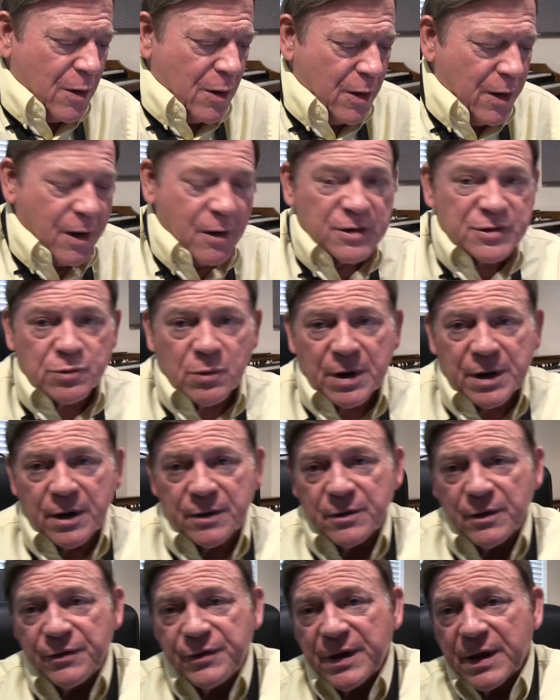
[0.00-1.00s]
Here's one
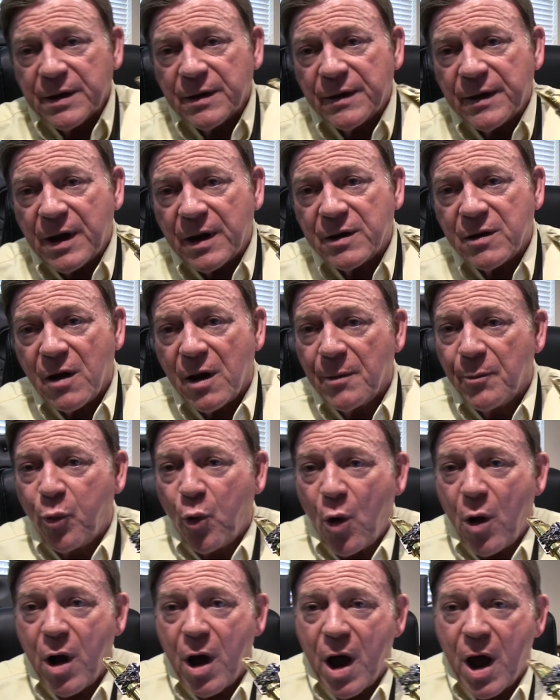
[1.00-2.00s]
other thing that I call
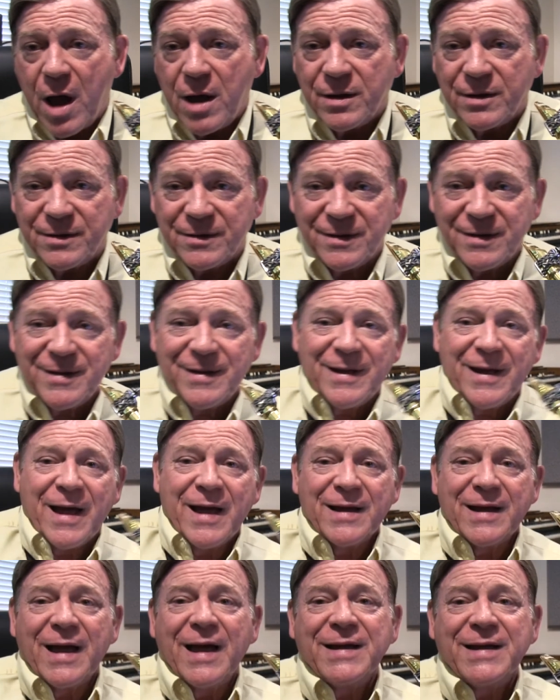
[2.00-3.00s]
bois.
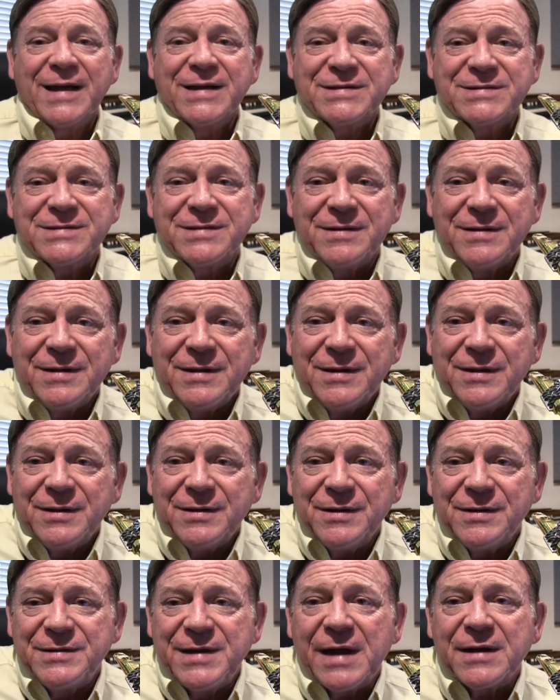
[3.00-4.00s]
I guess
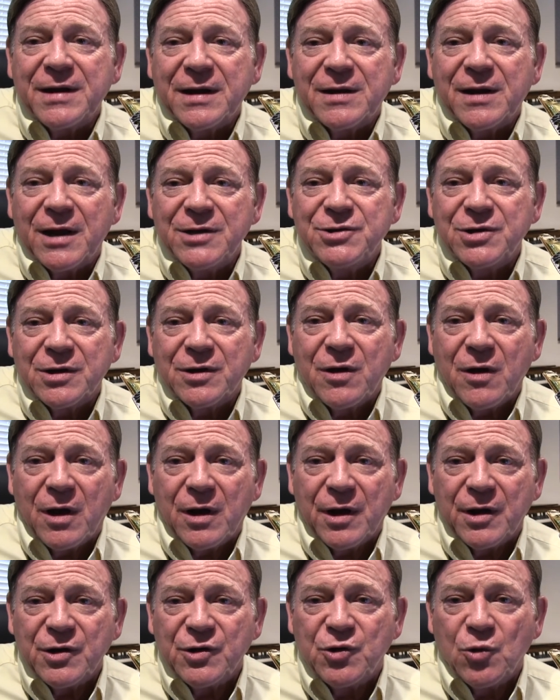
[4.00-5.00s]
technically I should
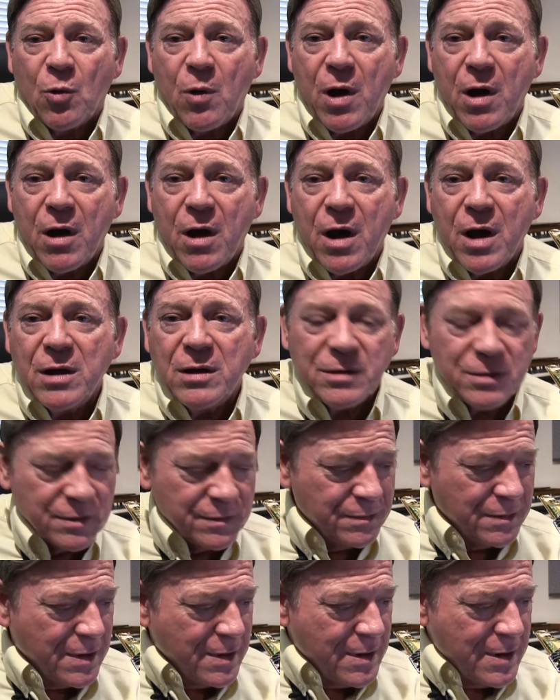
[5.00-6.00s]
call it dois,
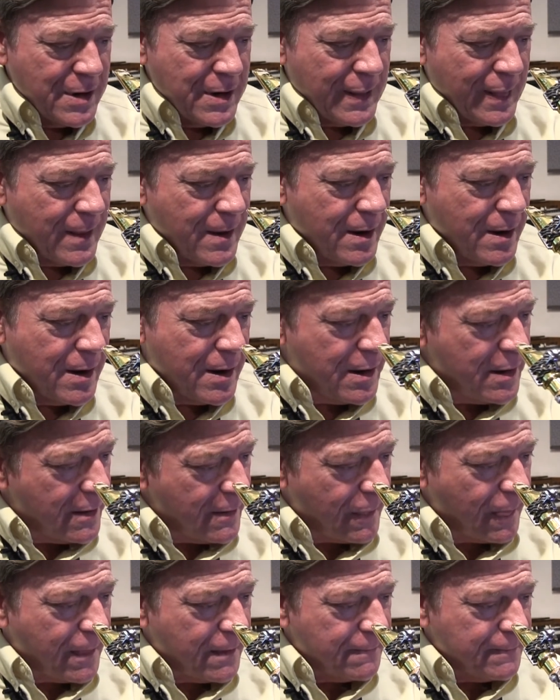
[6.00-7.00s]

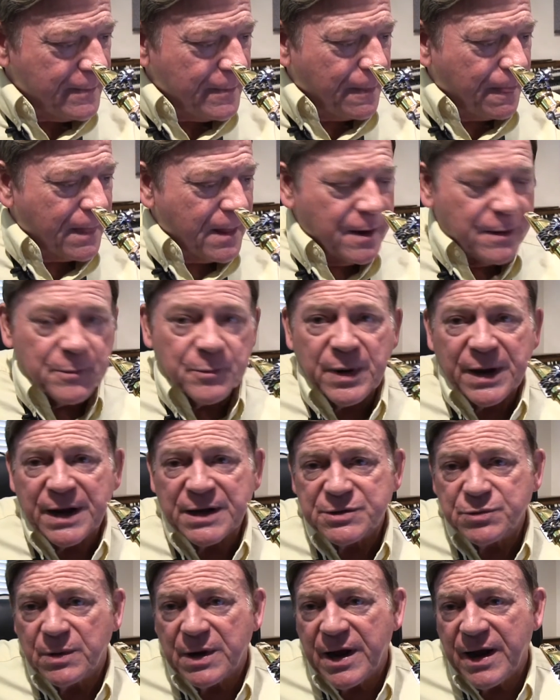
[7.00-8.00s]
but
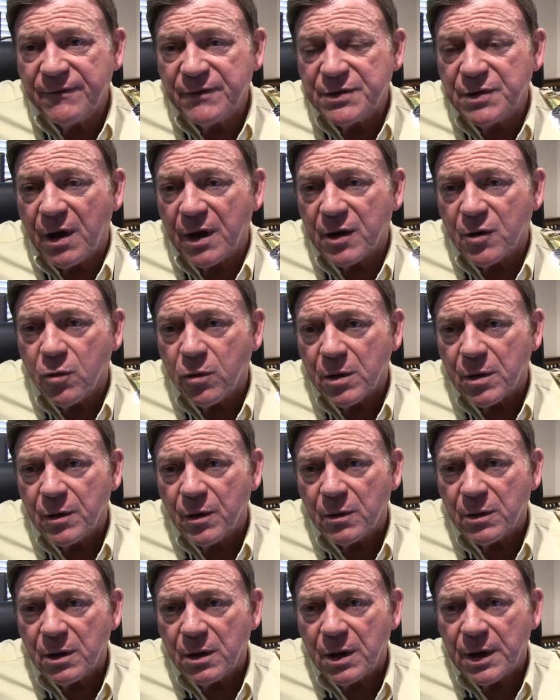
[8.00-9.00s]
it's when I have a dotted quarter
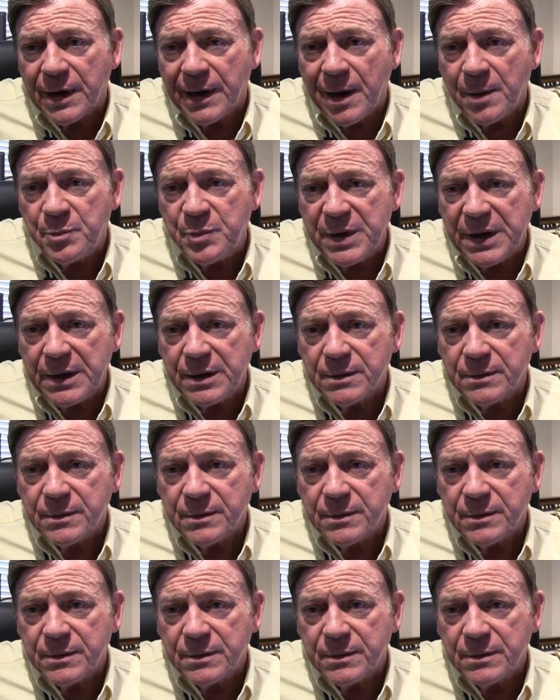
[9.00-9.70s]
note on an upbeat.